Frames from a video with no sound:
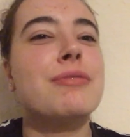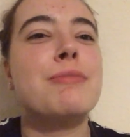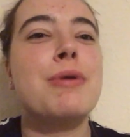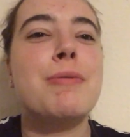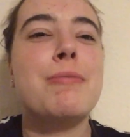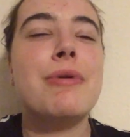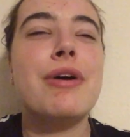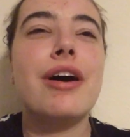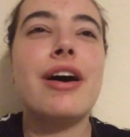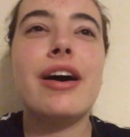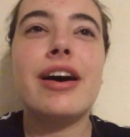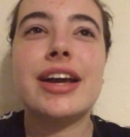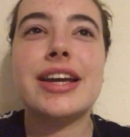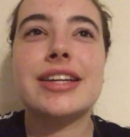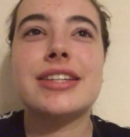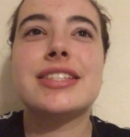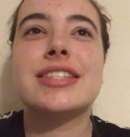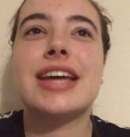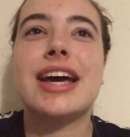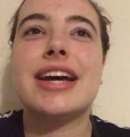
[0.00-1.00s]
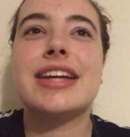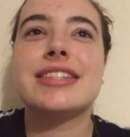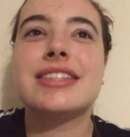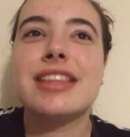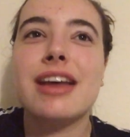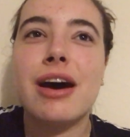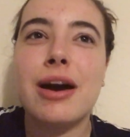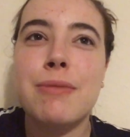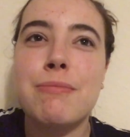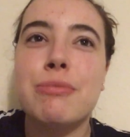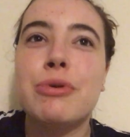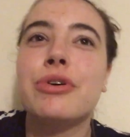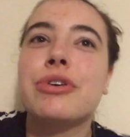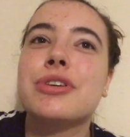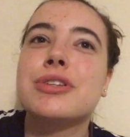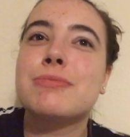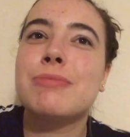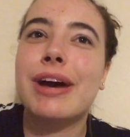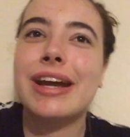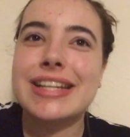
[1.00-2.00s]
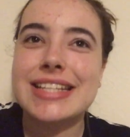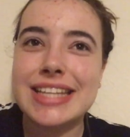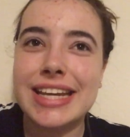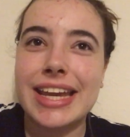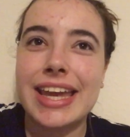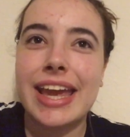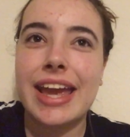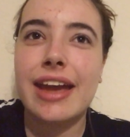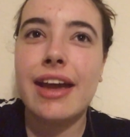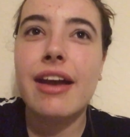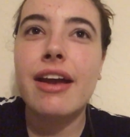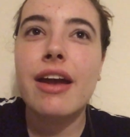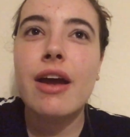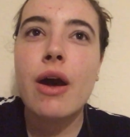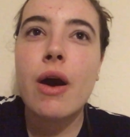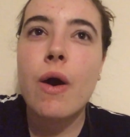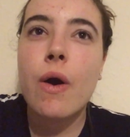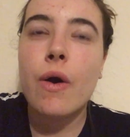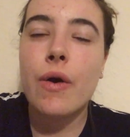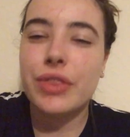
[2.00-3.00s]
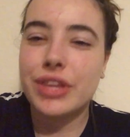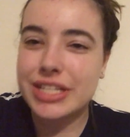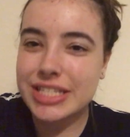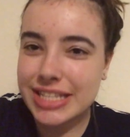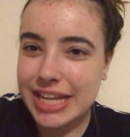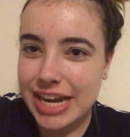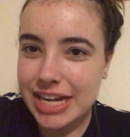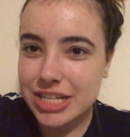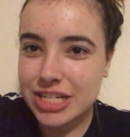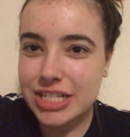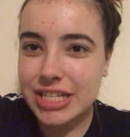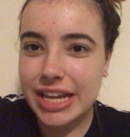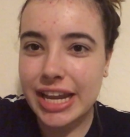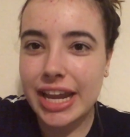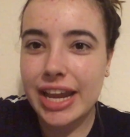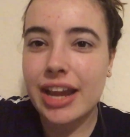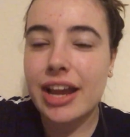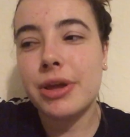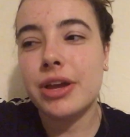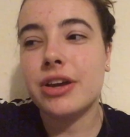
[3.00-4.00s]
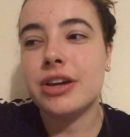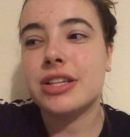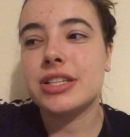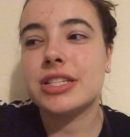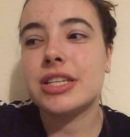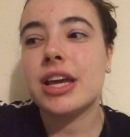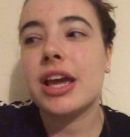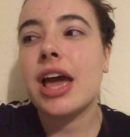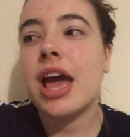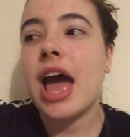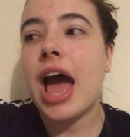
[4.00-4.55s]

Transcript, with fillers: remember I said that I booked my ticket on the stage seat because